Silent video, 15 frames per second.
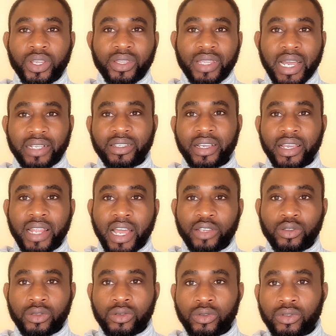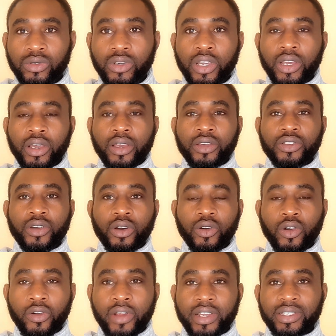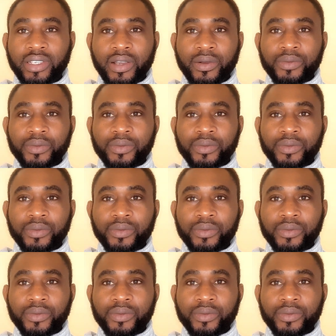that either suits your current